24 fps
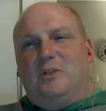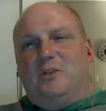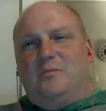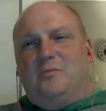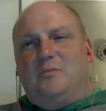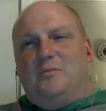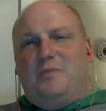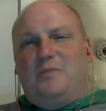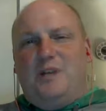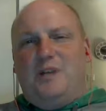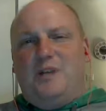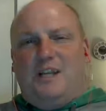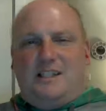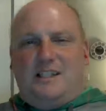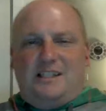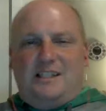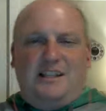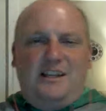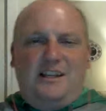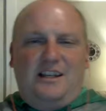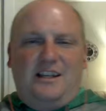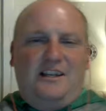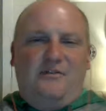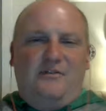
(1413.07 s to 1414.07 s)
But
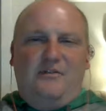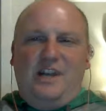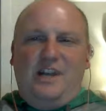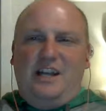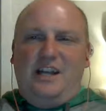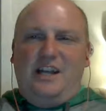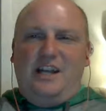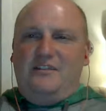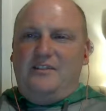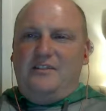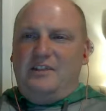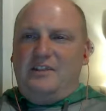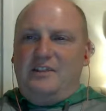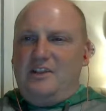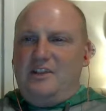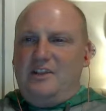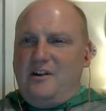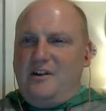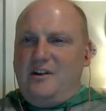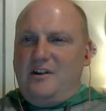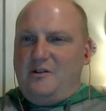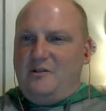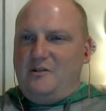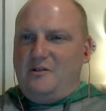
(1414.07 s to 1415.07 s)
a fan of the
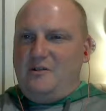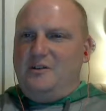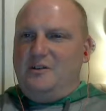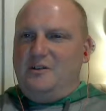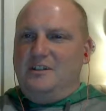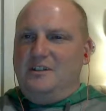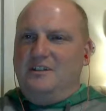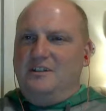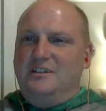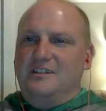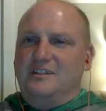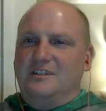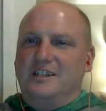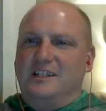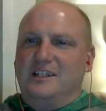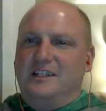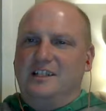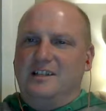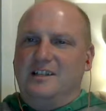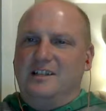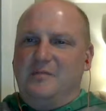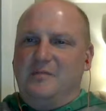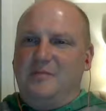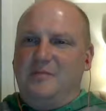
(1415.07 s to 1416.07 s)
show,
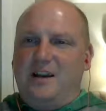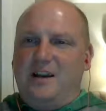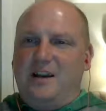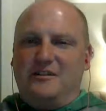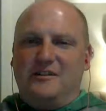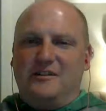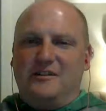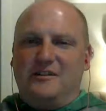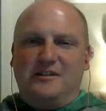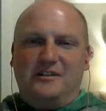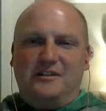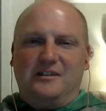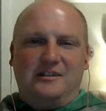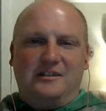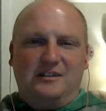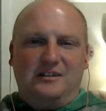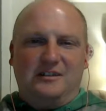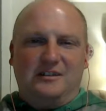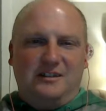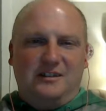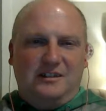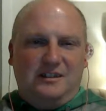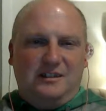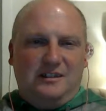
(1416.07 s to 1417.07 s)
Ken Bauer,
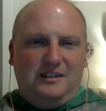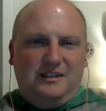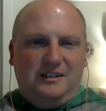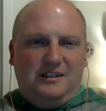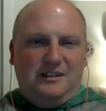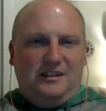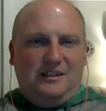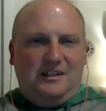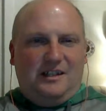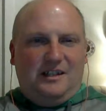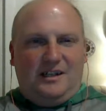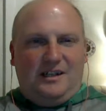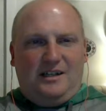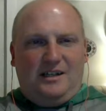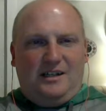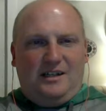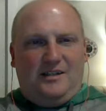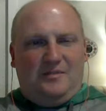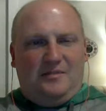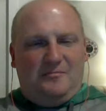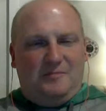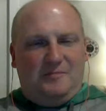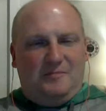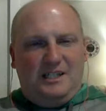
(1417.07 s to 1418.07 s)

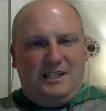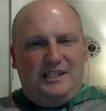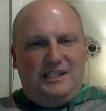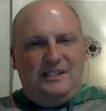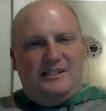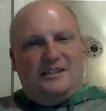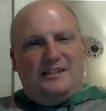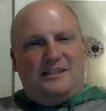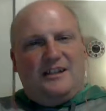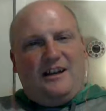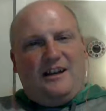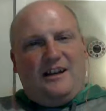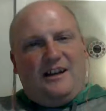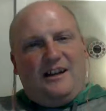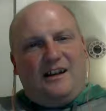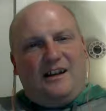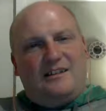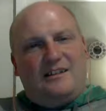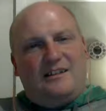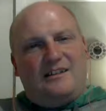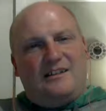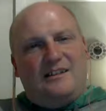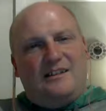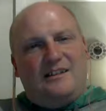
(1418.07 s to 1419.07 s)
he's
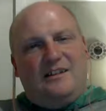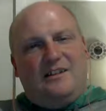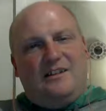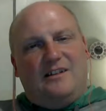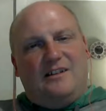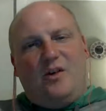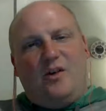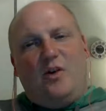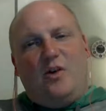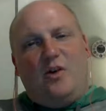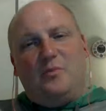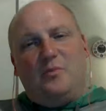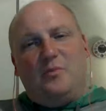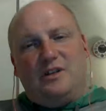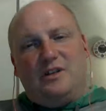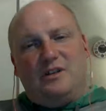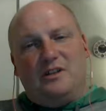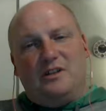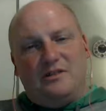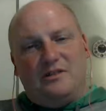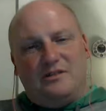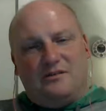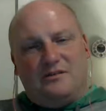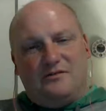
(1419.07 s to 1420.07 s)
got an
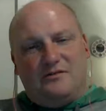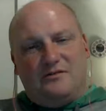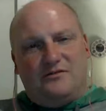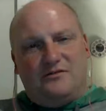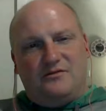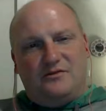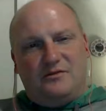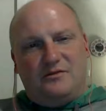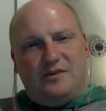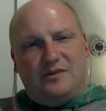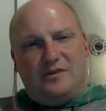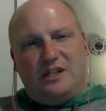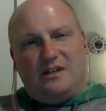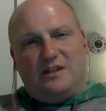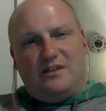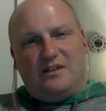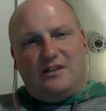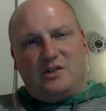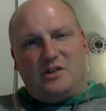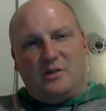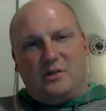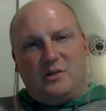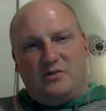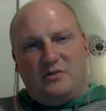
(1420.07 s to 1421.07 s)
open, what he
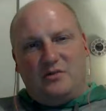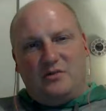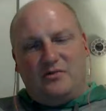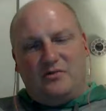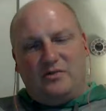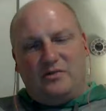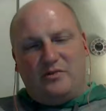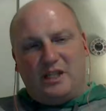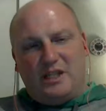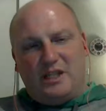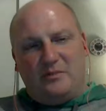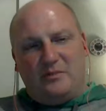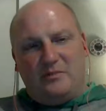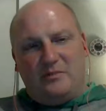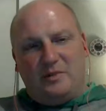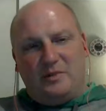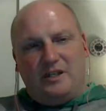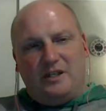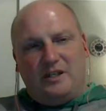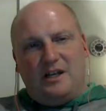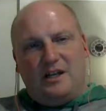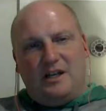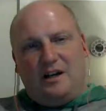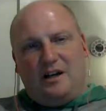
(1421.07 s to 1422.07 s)
calls open
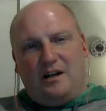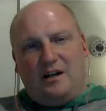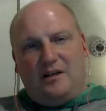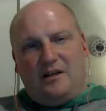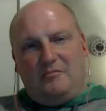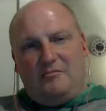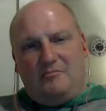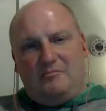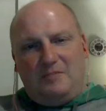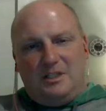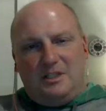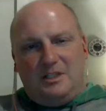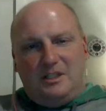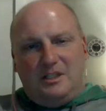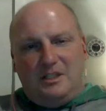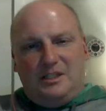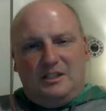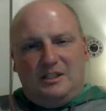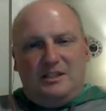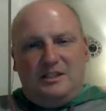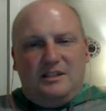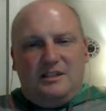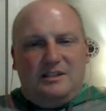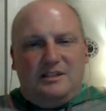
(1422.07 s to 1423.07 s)
flip,
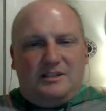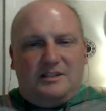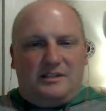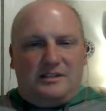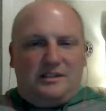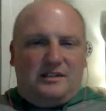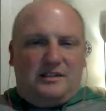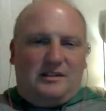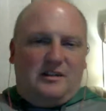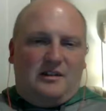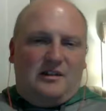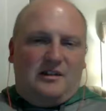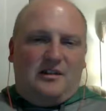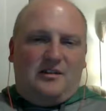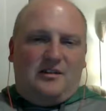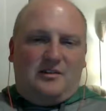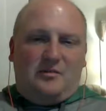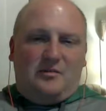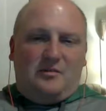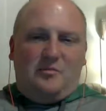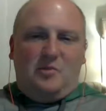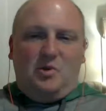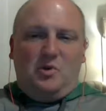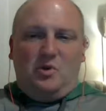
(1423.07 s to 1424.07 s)
as a
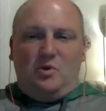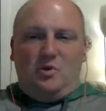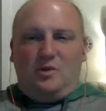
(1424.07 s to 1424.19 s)
MOOC